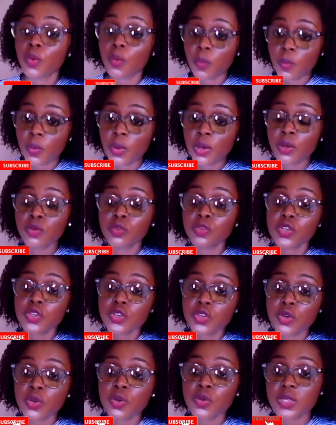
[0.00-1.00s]
will
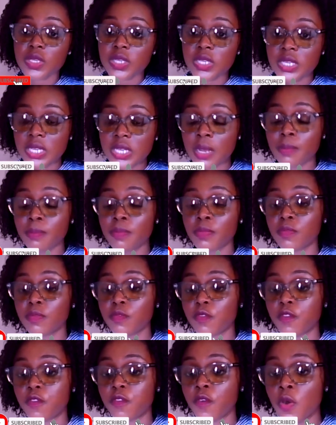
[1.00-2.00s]
show some
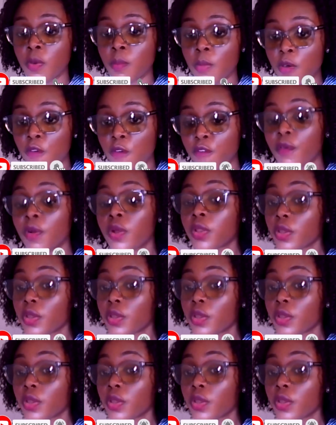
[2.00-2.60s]
form of